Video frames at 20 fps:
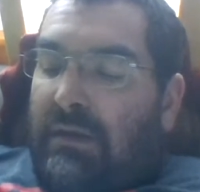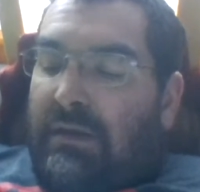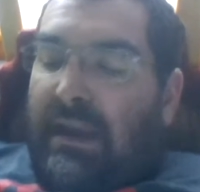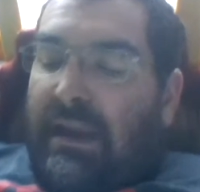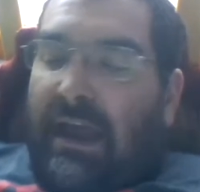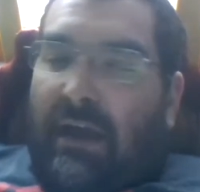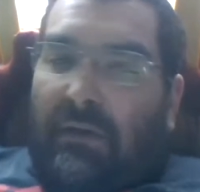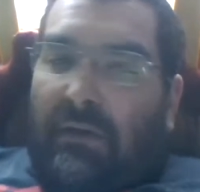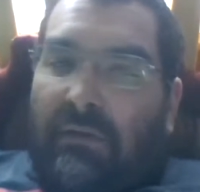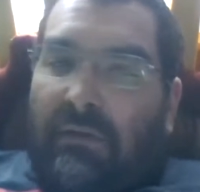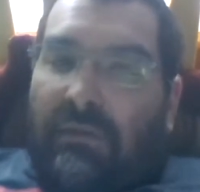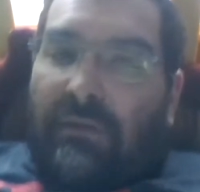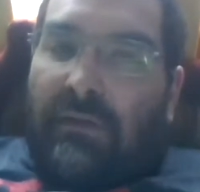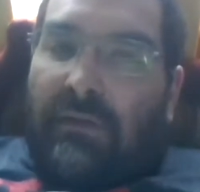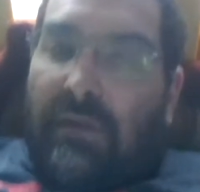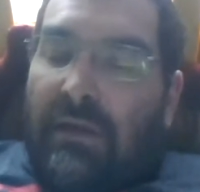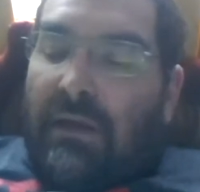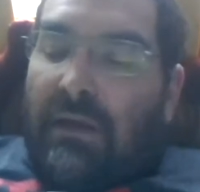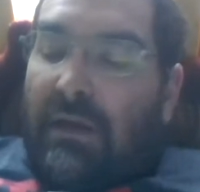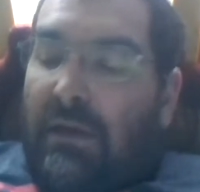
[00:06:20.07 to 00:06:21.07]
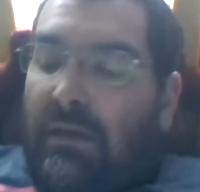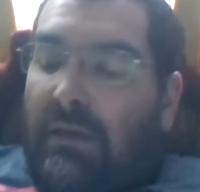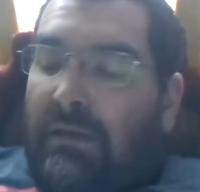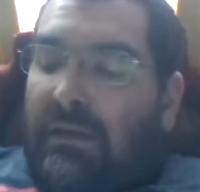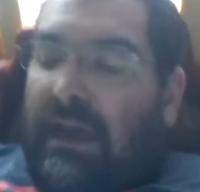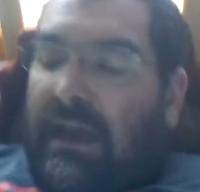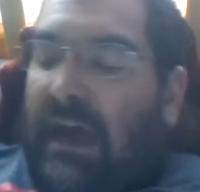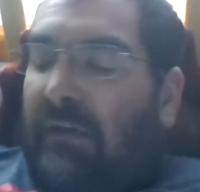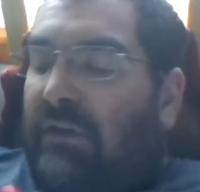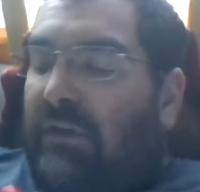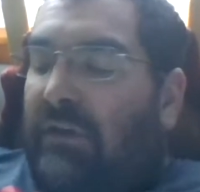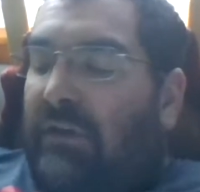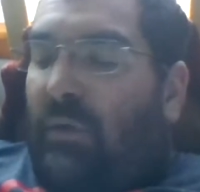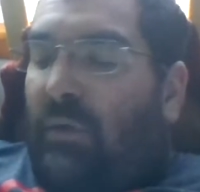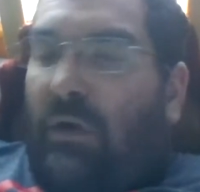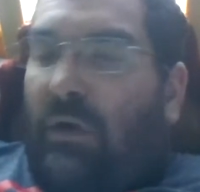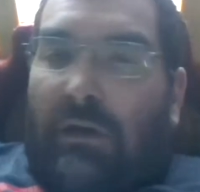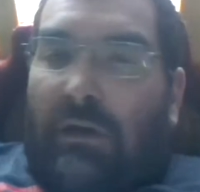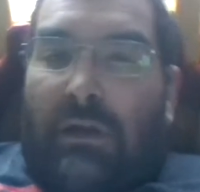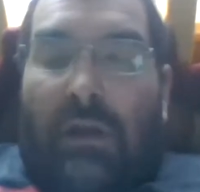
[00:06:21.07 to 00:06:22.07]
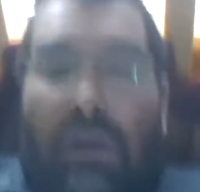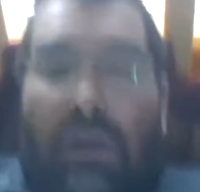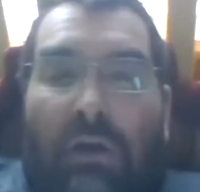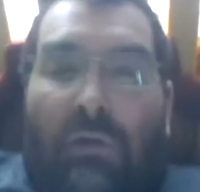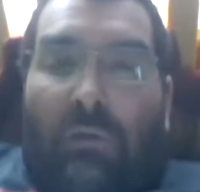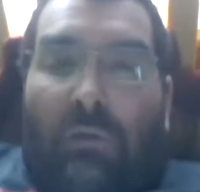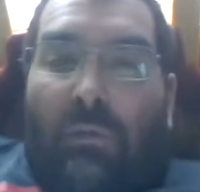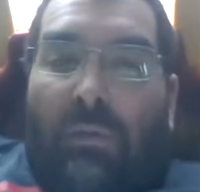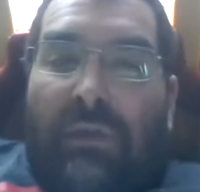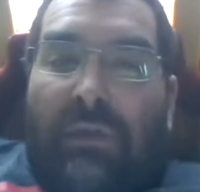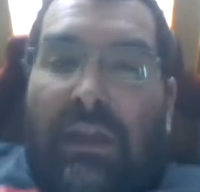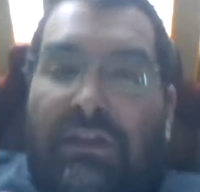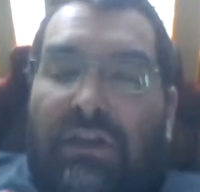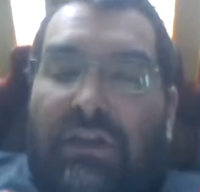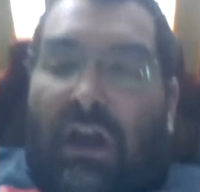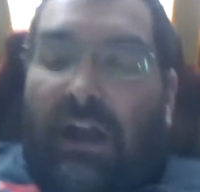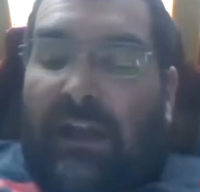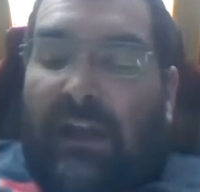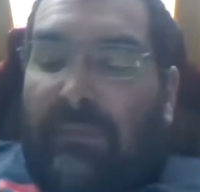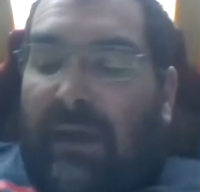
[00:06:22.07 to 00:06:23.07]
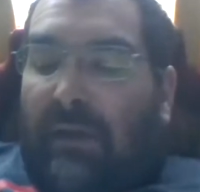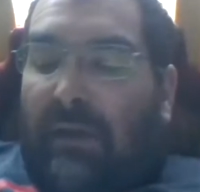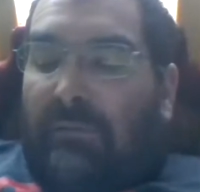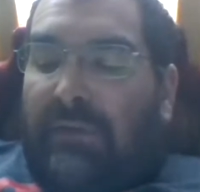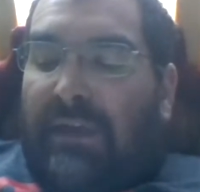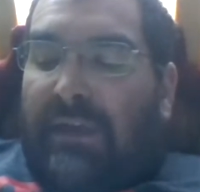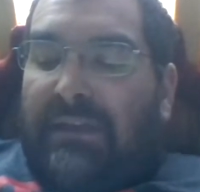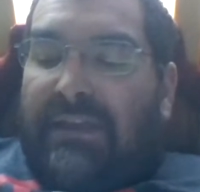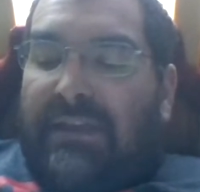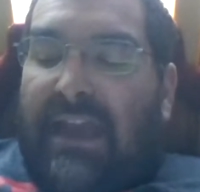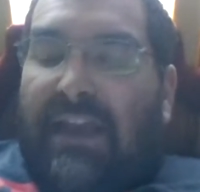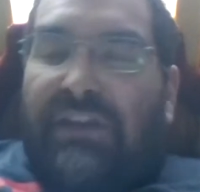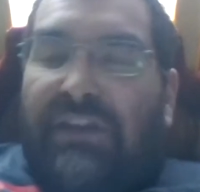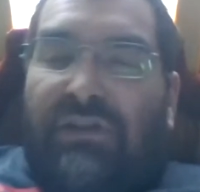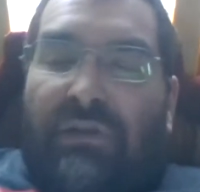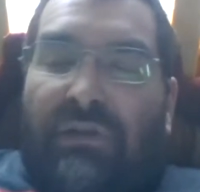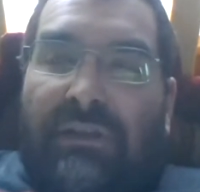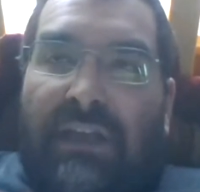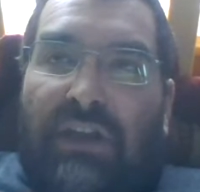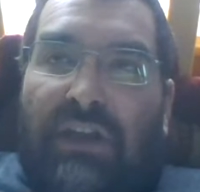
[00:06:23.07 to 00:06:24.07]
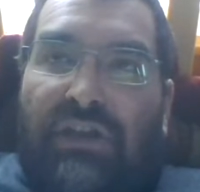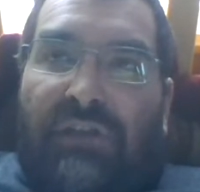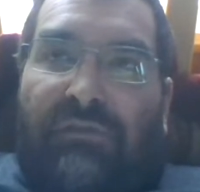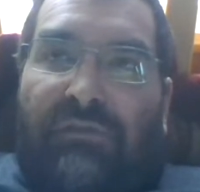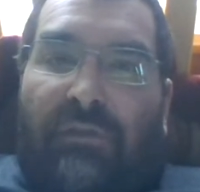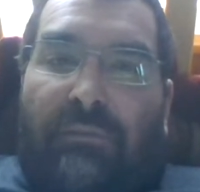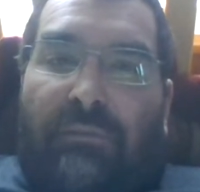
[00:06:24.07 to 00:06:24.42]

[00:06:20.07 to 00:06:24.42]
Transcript: Now, College Board, when they talk about contextualization for